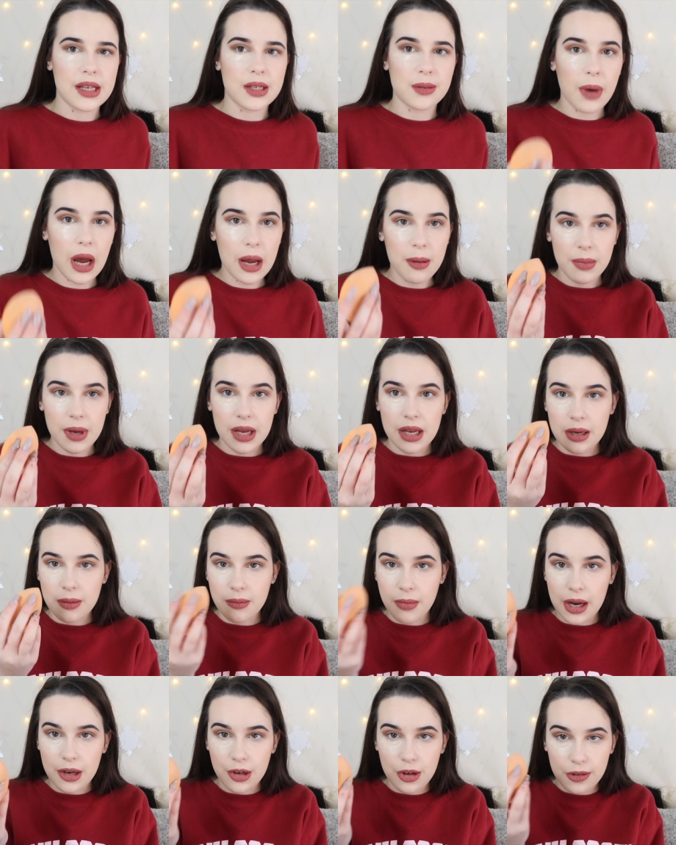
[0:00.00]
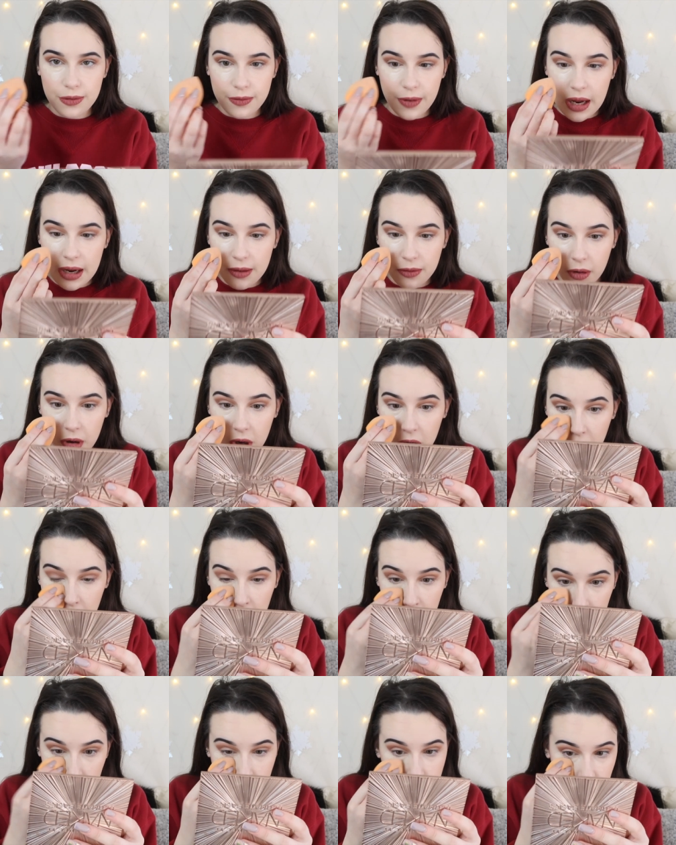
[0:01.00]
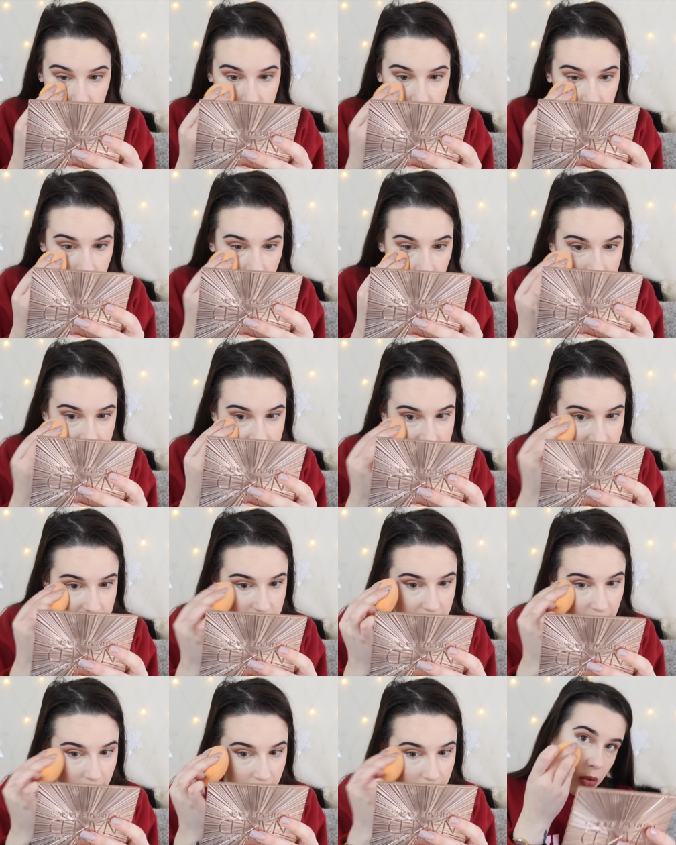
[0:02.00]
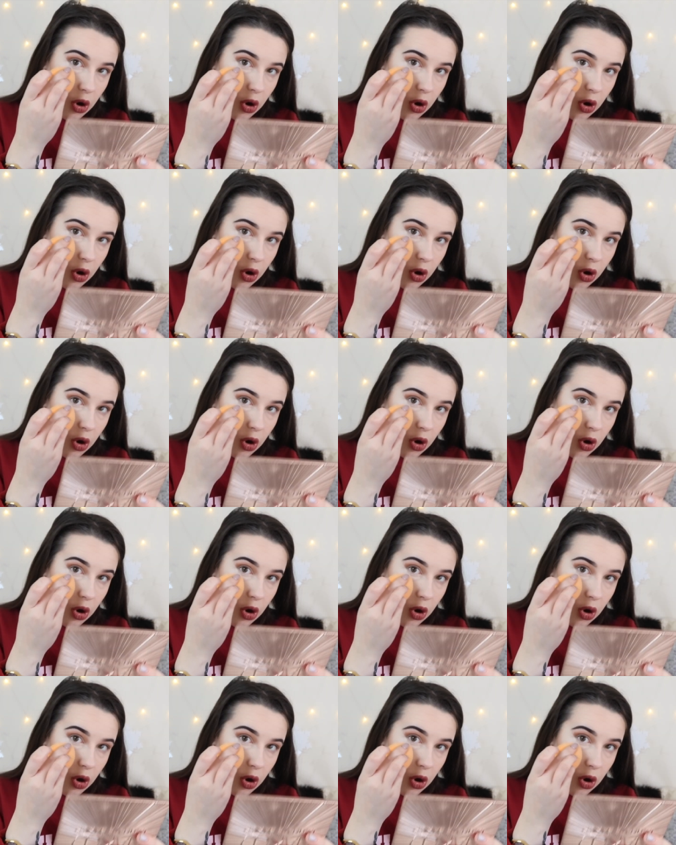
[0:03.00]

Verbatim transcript: this might be my new favourite drugstore concealer.